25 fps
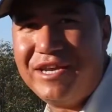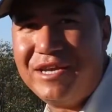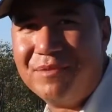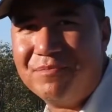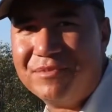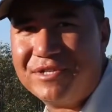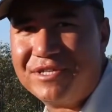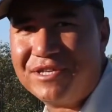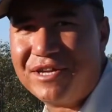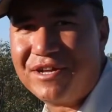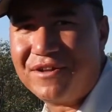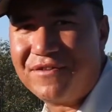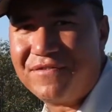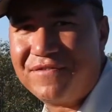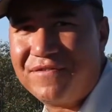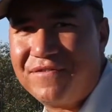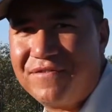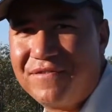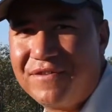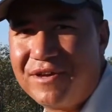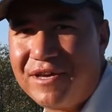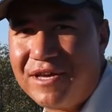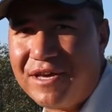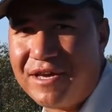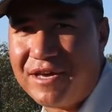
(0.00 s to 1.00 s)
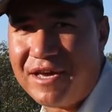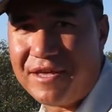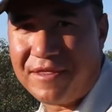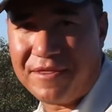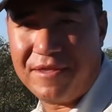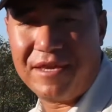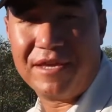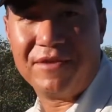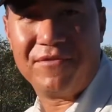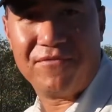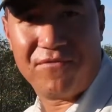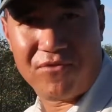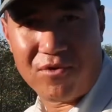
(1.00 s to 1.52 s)
himself. I
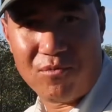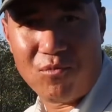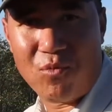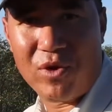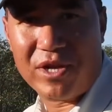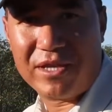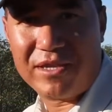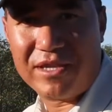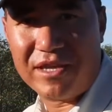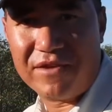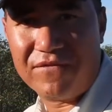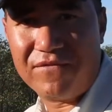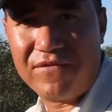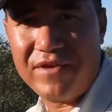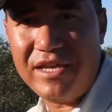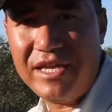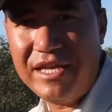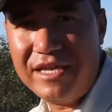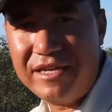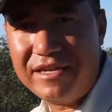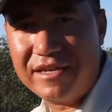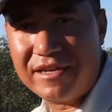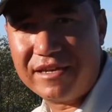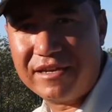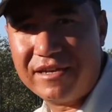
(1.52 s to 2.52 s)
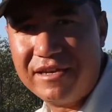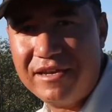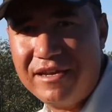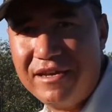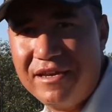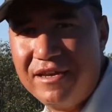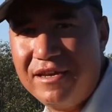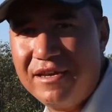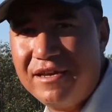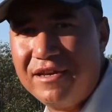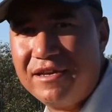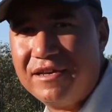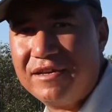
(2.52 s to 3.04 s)
think from what they've eaten,
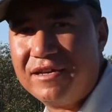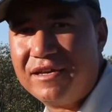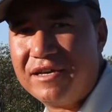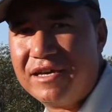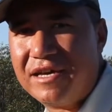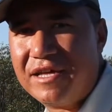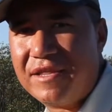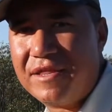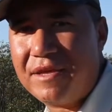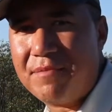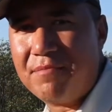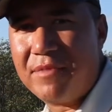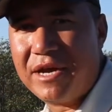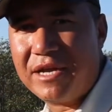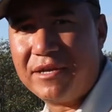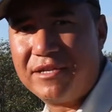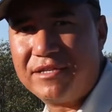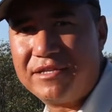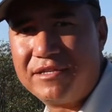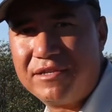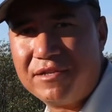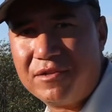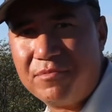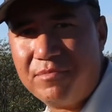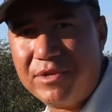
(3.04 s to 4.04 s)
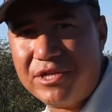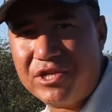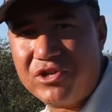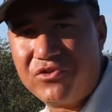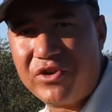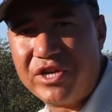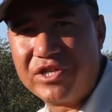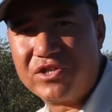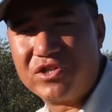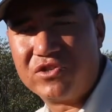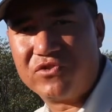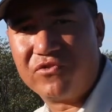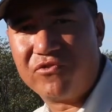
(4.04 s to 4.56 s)
there might still be
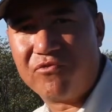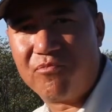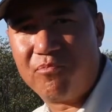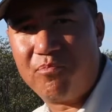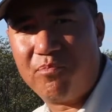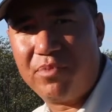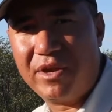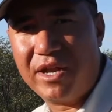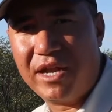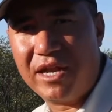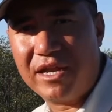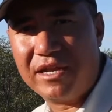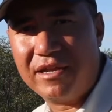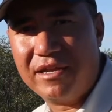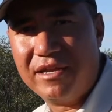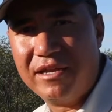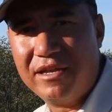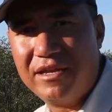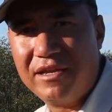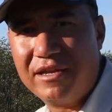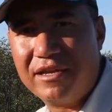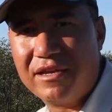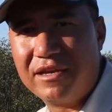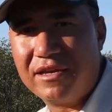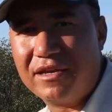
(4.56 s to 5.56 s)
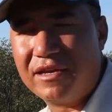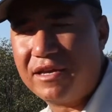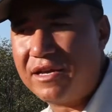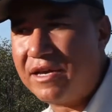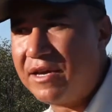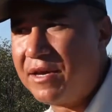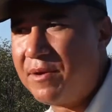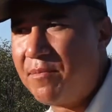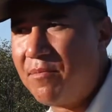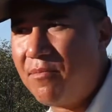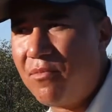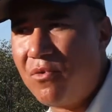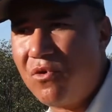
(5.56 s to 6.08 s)
traces of blood
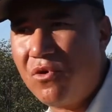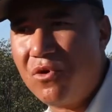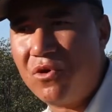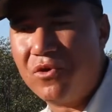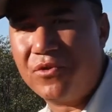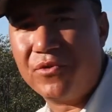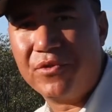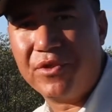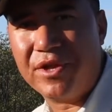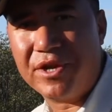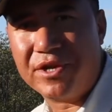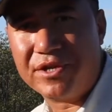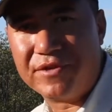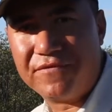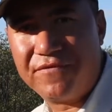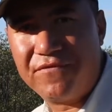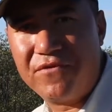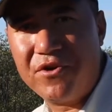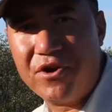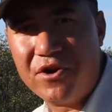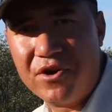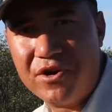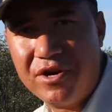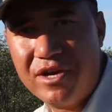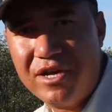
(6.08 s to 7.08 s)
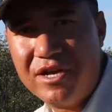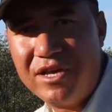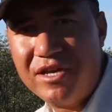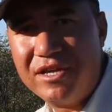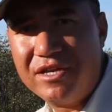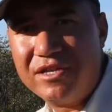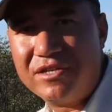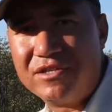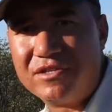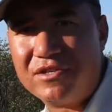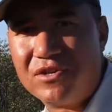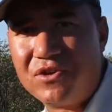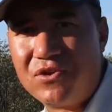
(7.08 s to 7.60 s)
on their fur,
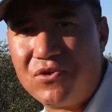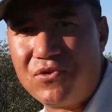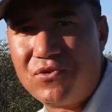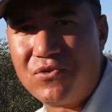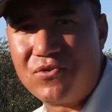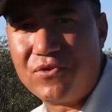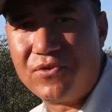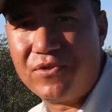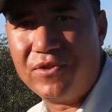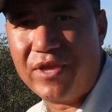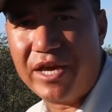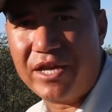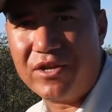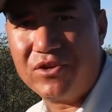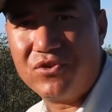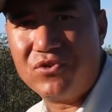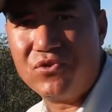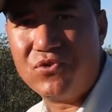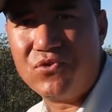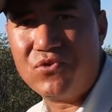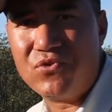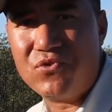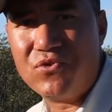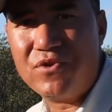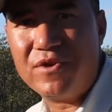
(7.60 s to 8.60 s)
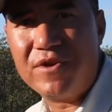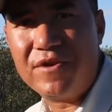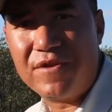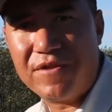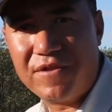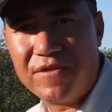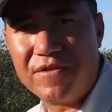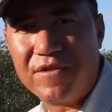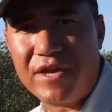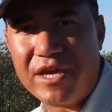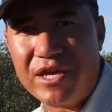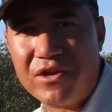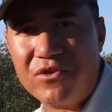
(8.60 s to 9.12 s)
so that too,
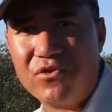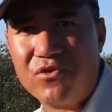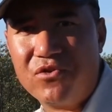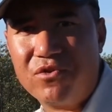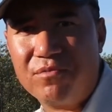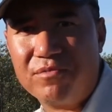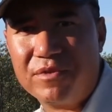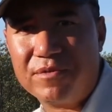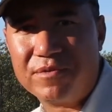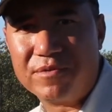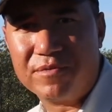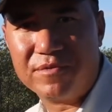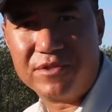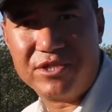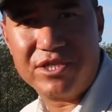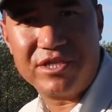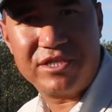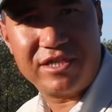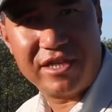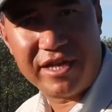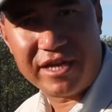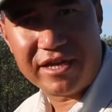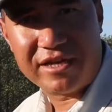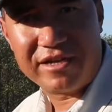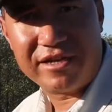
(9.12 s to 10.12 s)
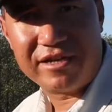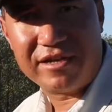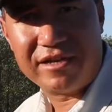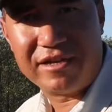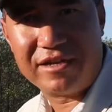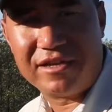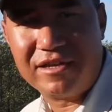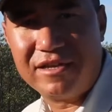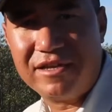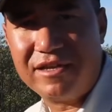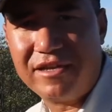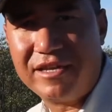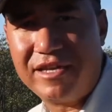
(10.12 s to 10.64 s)
they groom him, just like
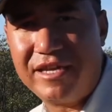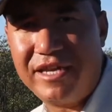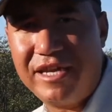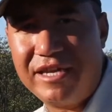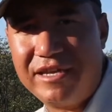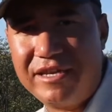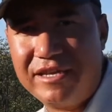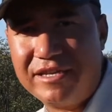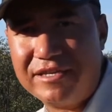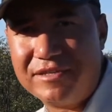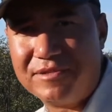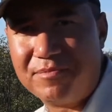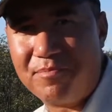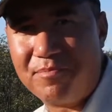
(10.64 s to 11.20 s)
little kitties